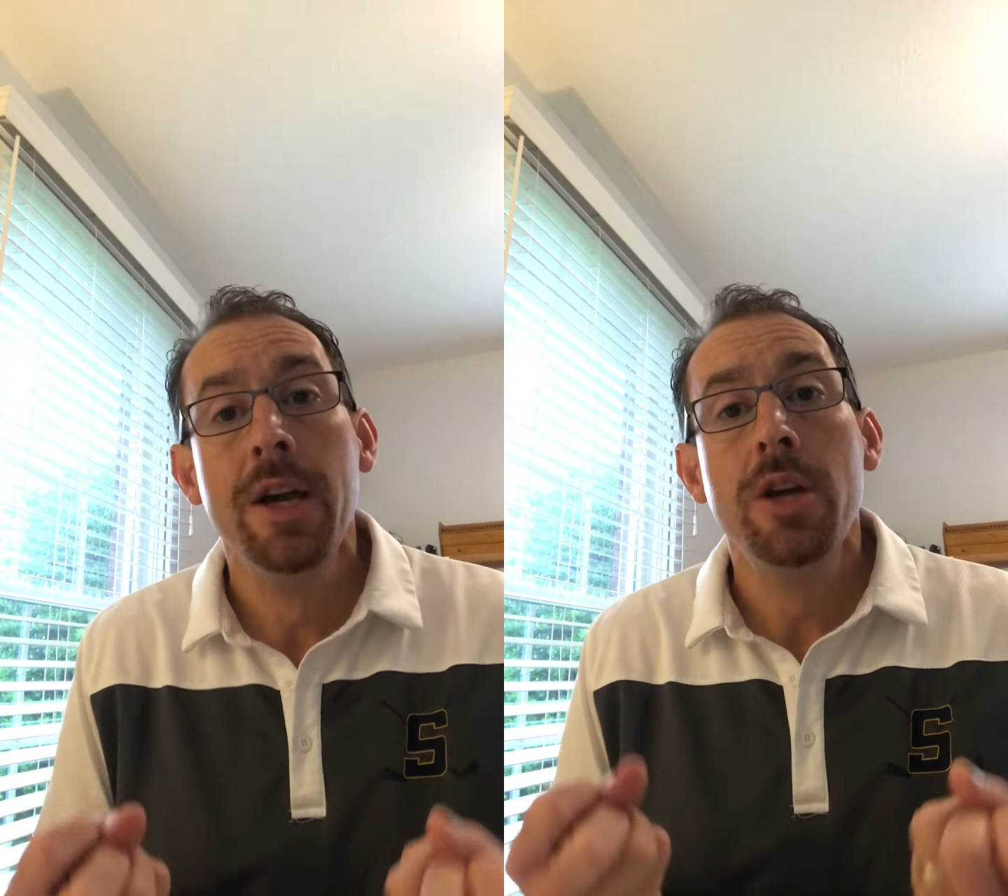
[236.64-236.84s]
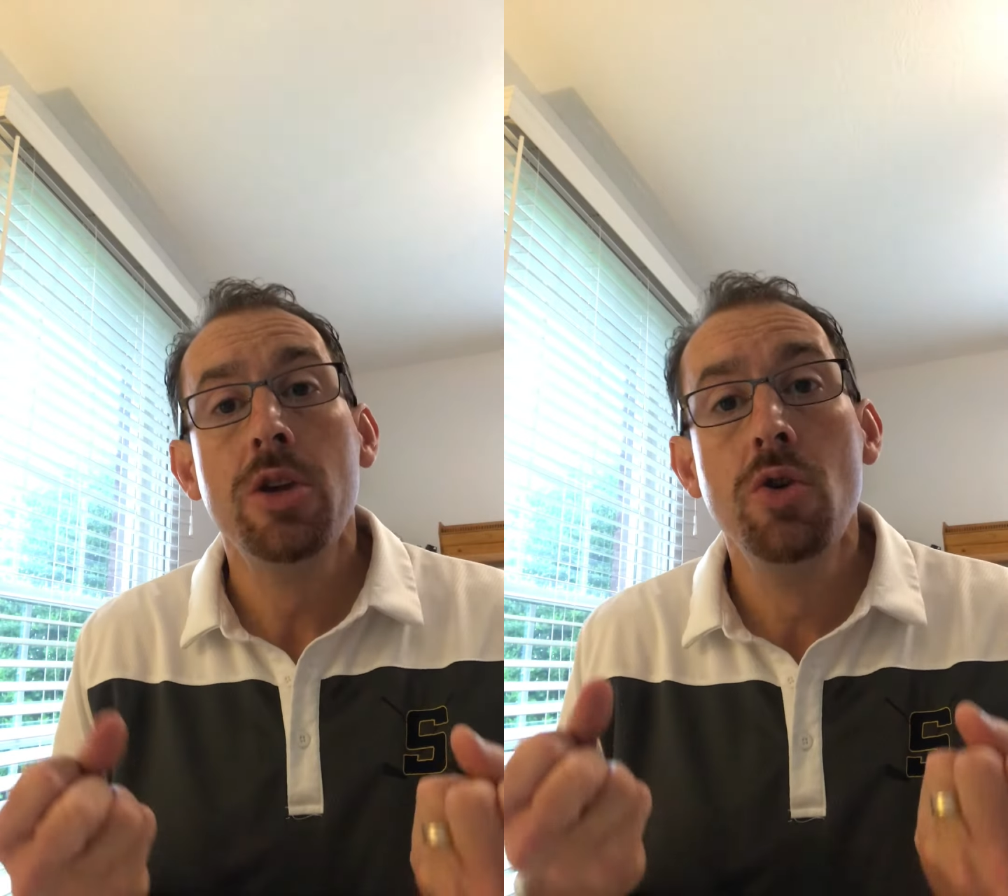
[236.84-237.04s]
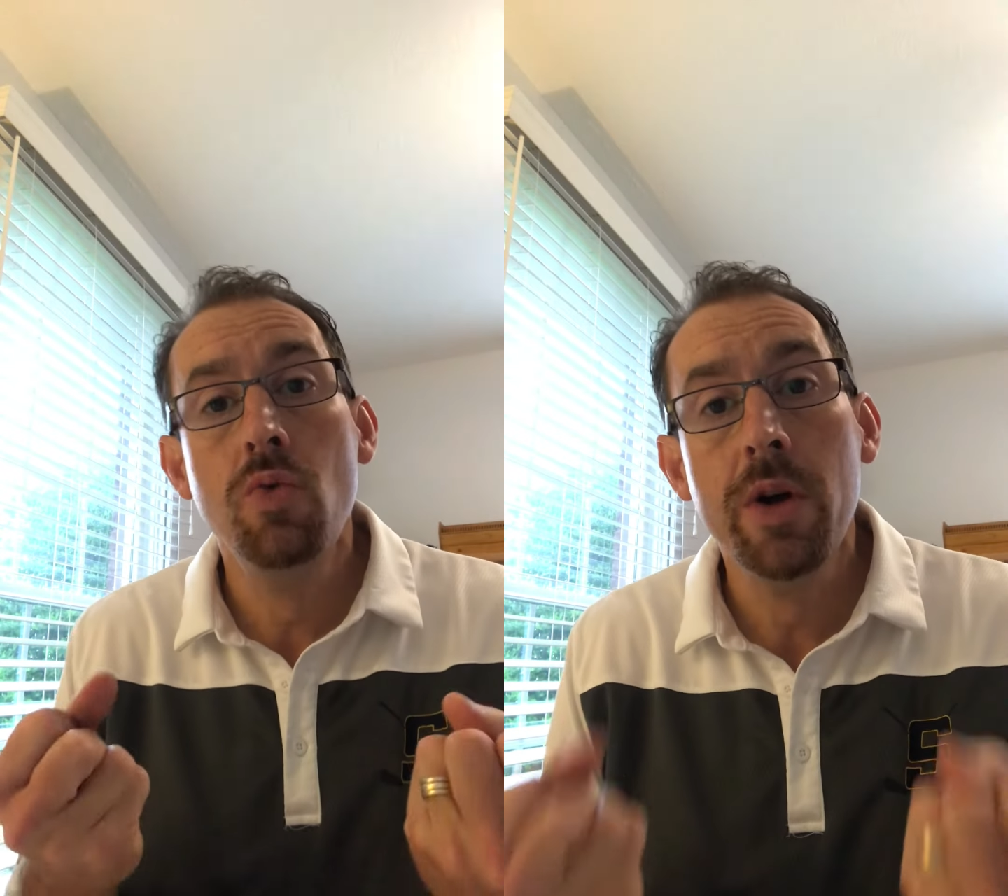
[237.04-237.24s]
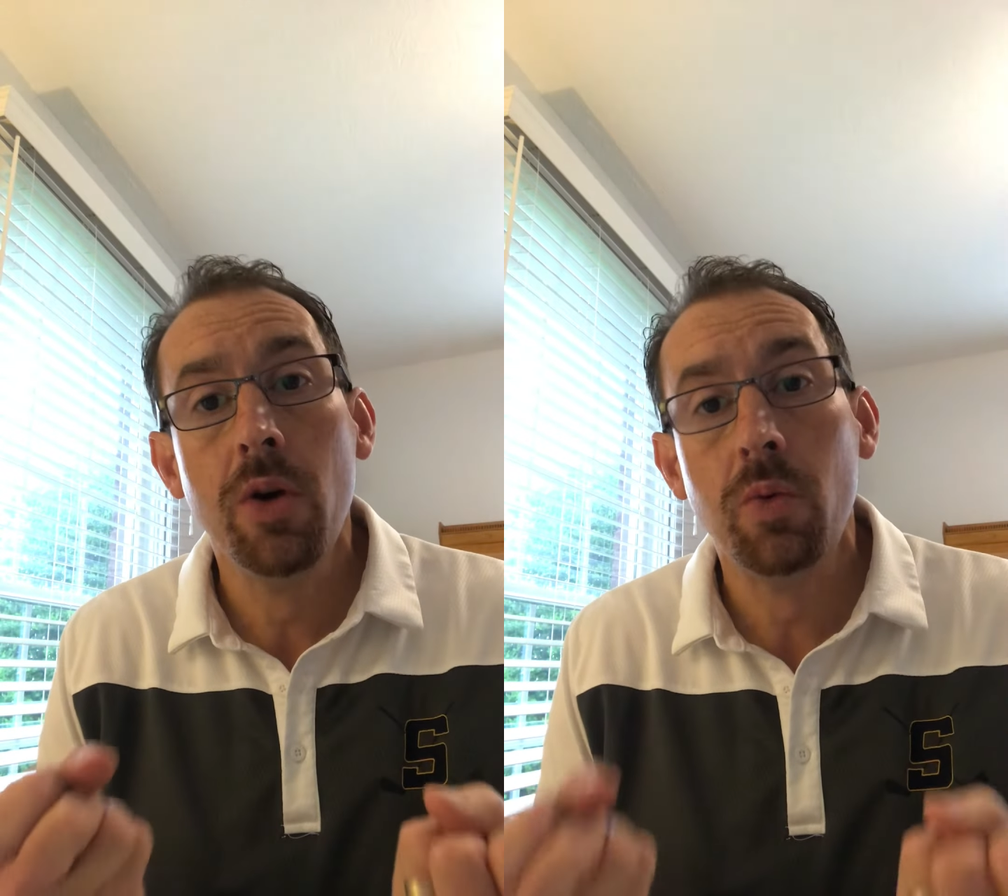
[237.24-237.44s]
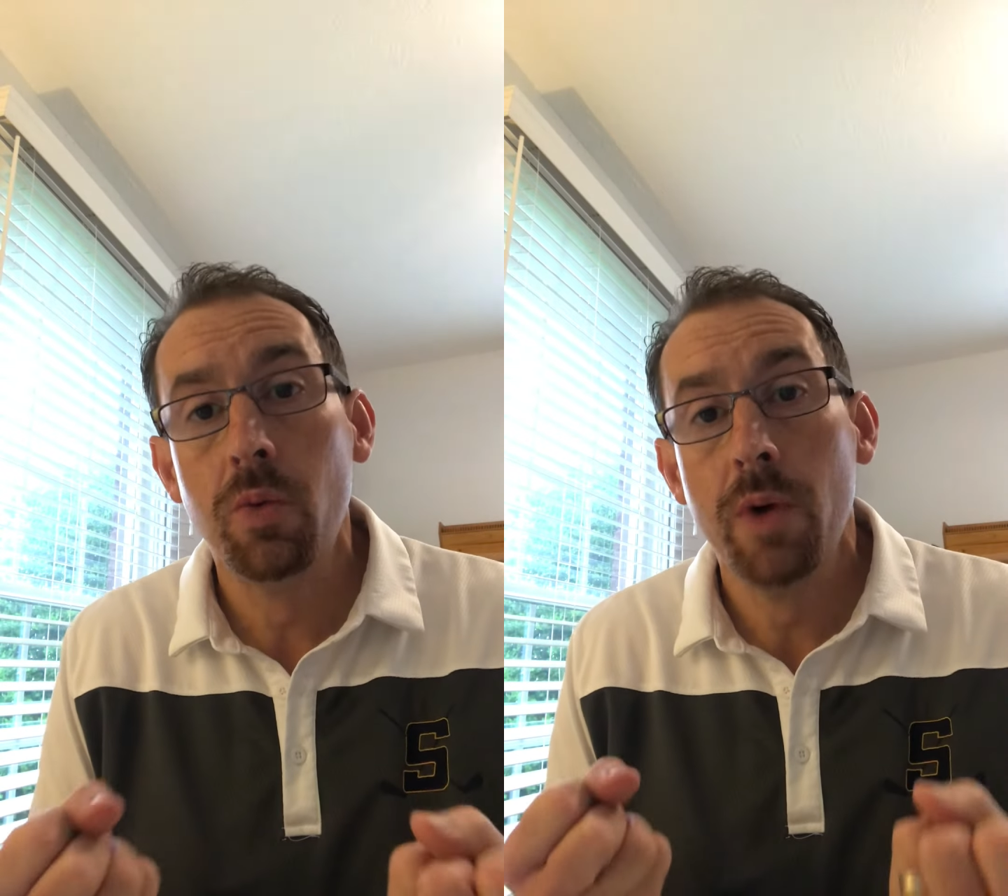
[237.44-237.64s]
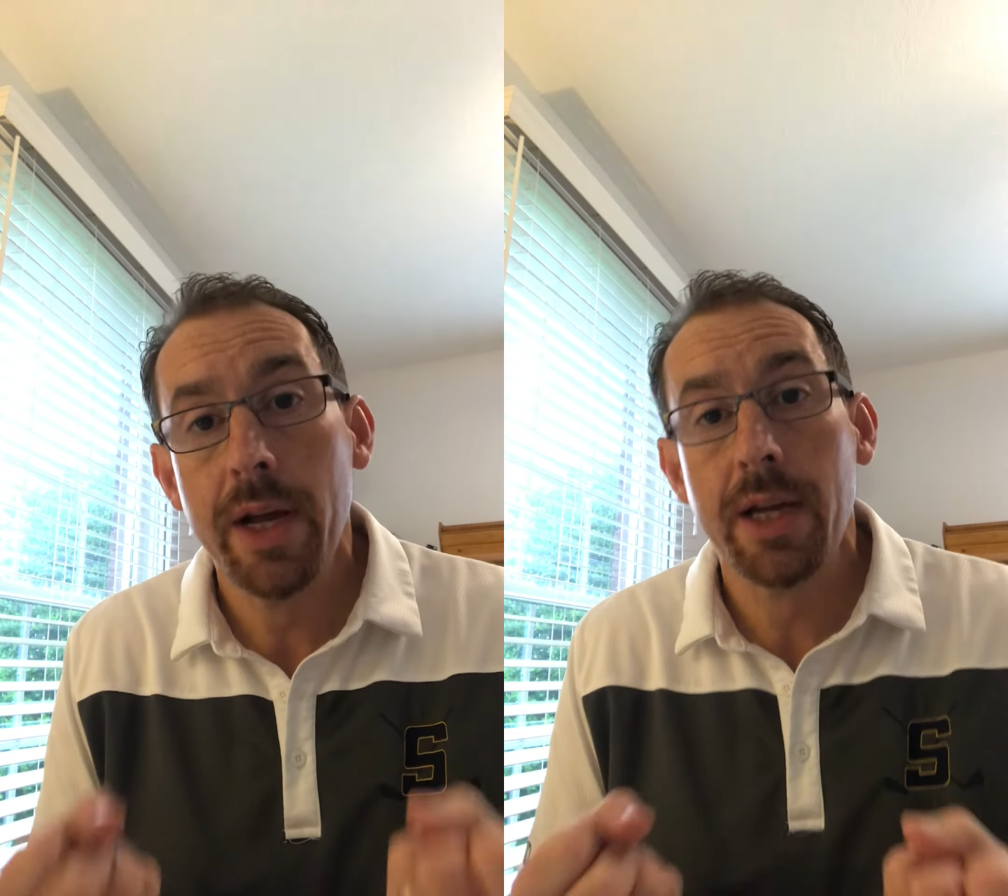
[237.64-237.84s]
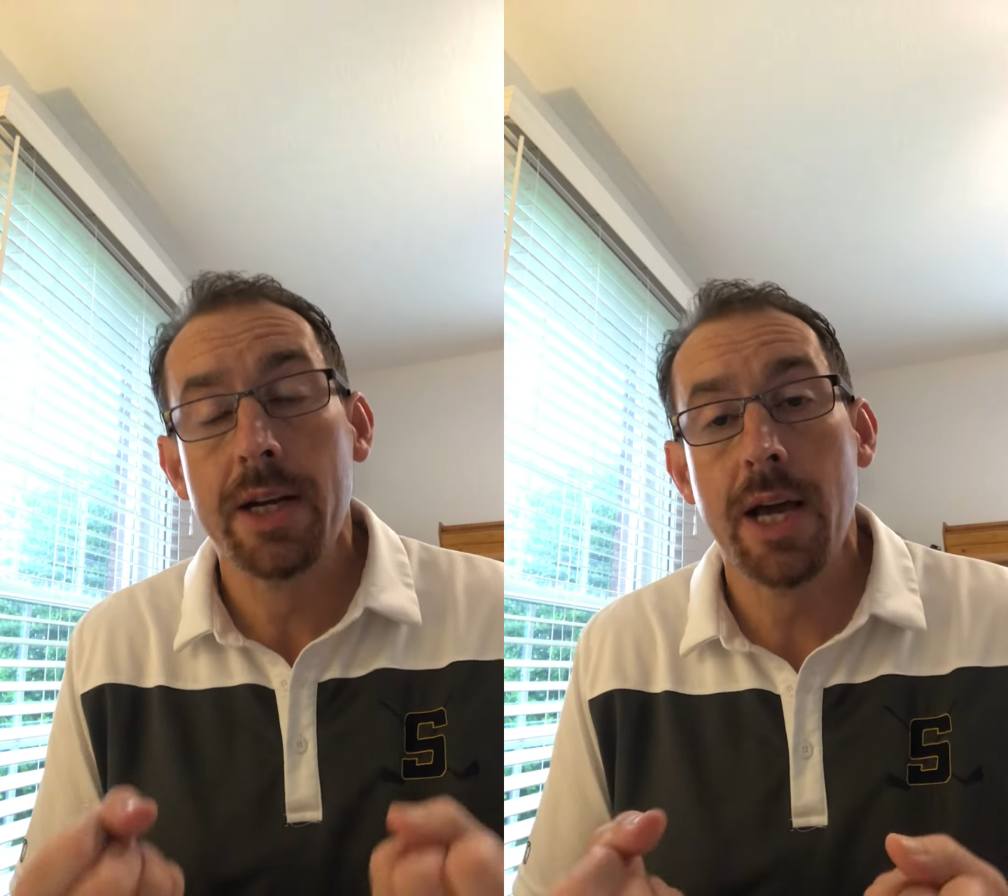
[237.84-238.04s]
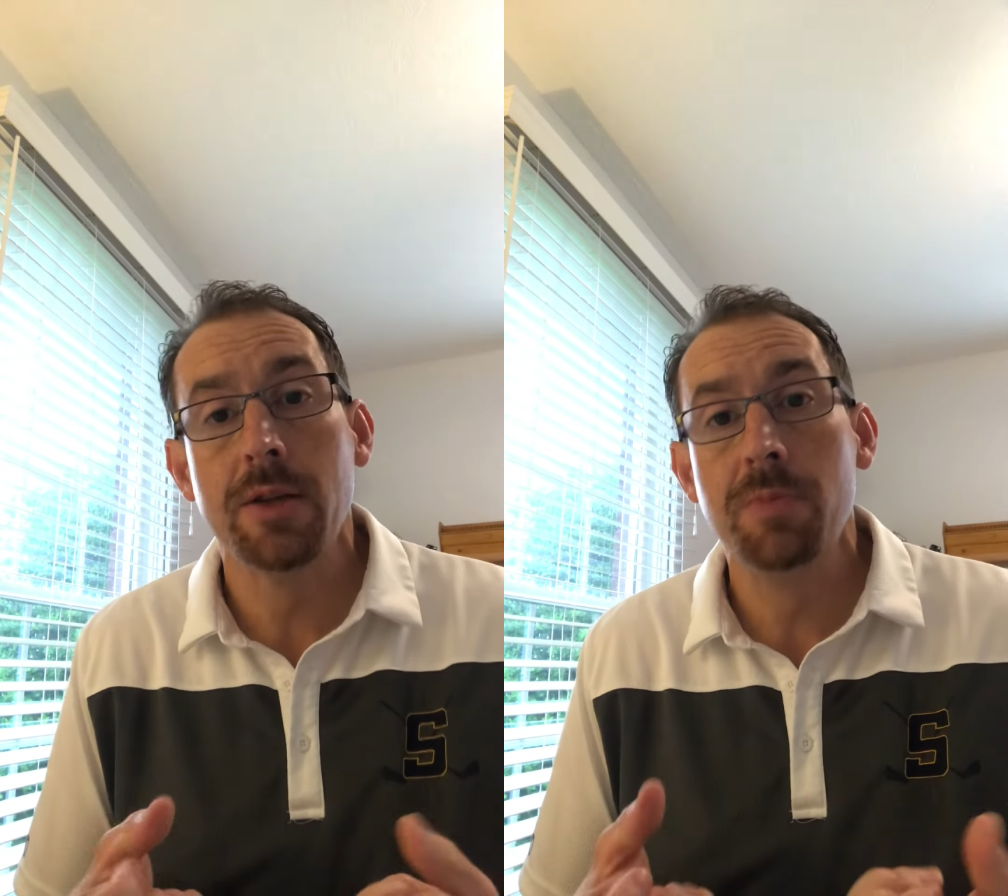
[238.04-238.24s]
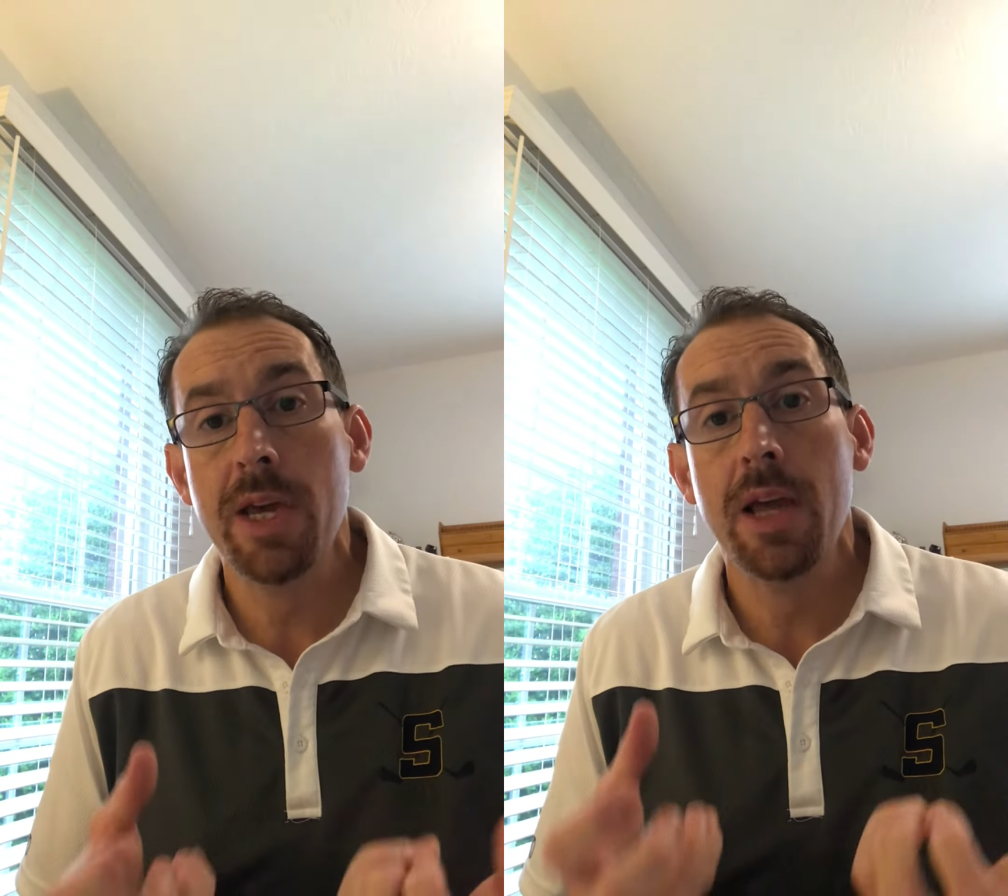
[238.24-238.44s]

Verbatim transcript: you will recognize me,